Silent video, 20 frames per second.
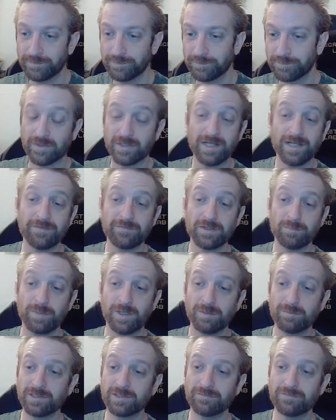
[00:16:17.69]
They're going to have a
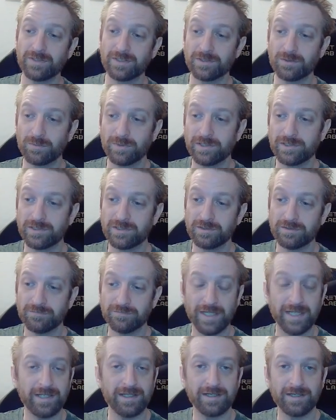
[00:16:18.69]
public evaluation of
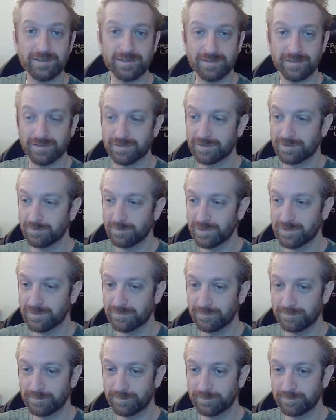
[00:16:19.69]
AI systems.